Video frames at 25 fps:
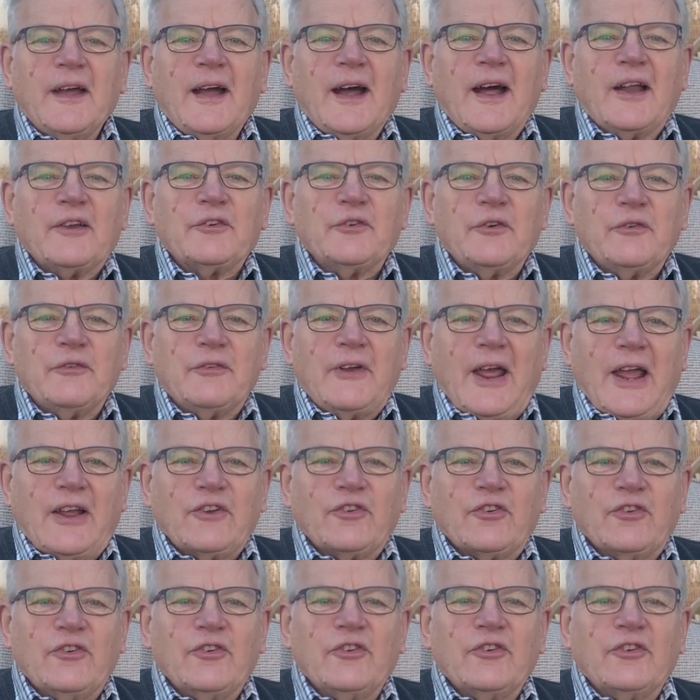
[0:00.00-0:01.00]
and
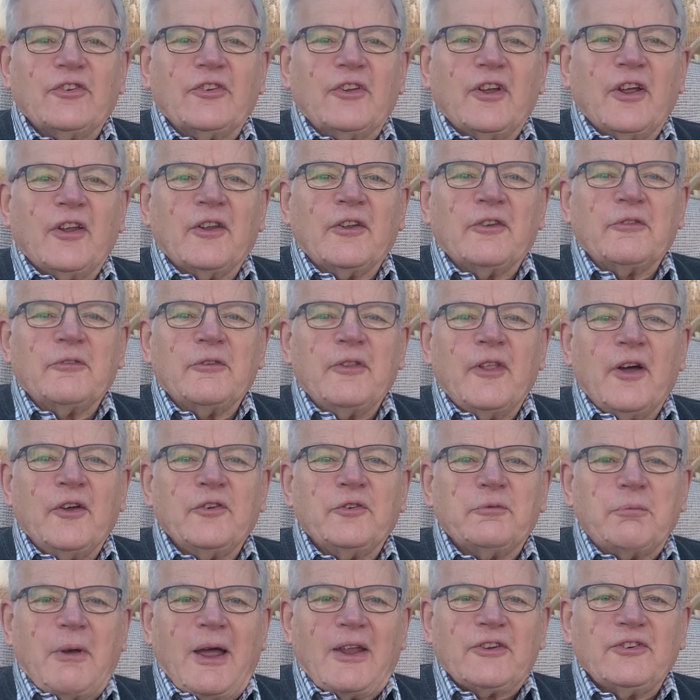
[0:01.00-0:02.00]
reflections on
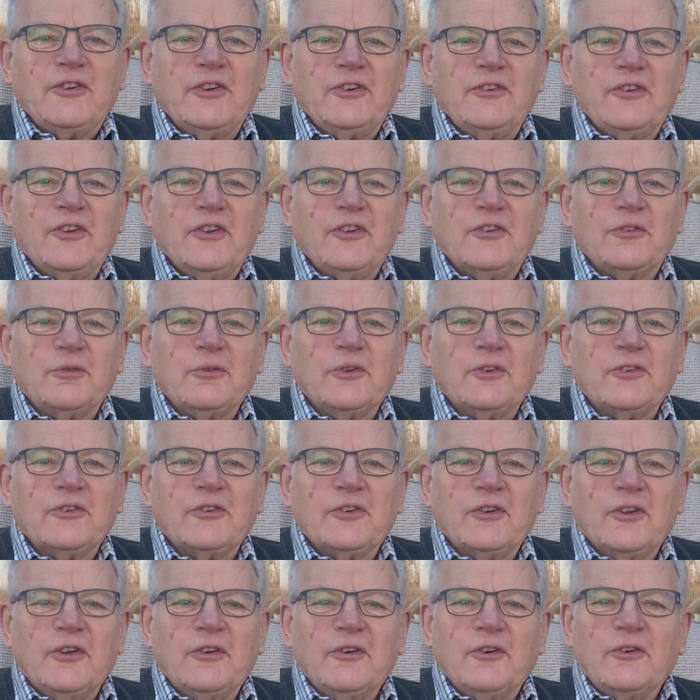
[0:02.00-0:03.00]
those passages
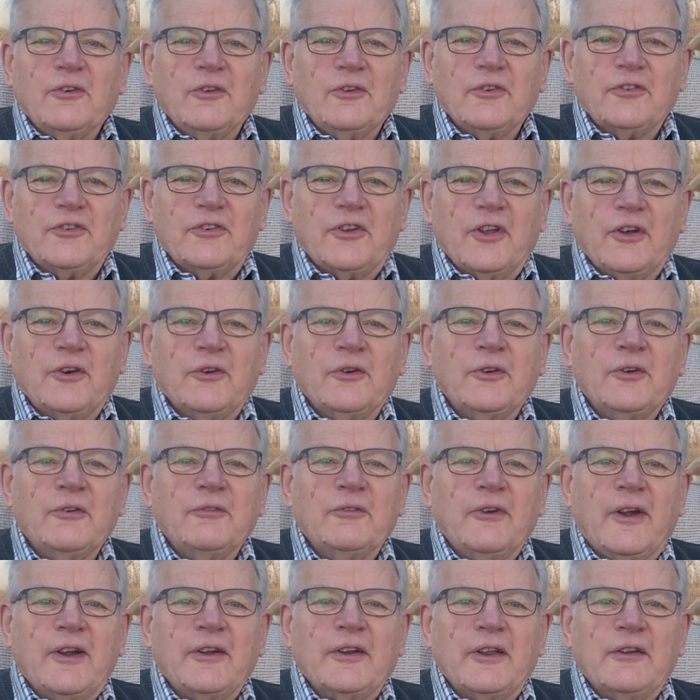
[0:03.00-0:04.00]
was also
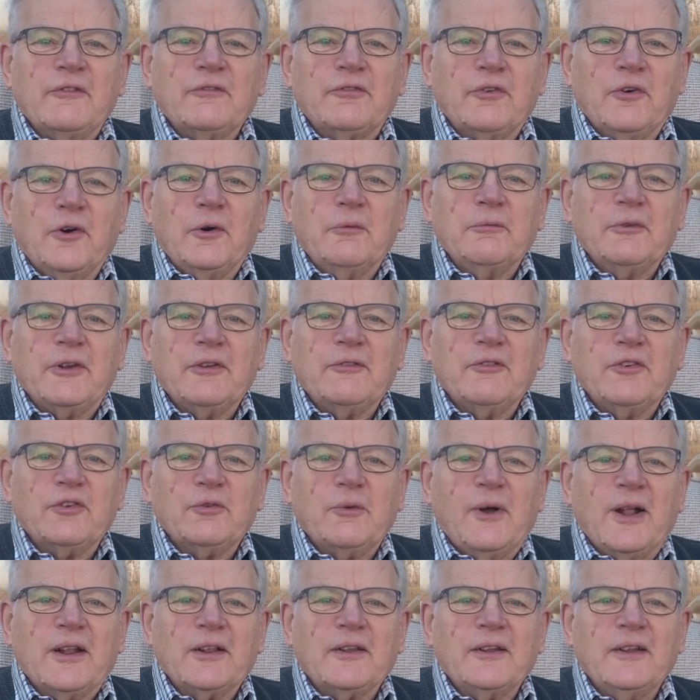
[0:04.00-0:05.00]
very informative as
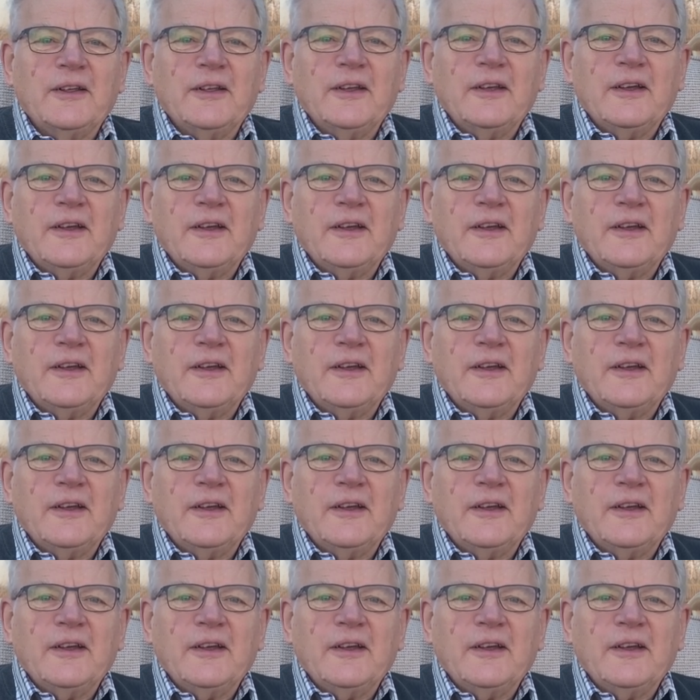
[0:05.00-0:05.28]
well.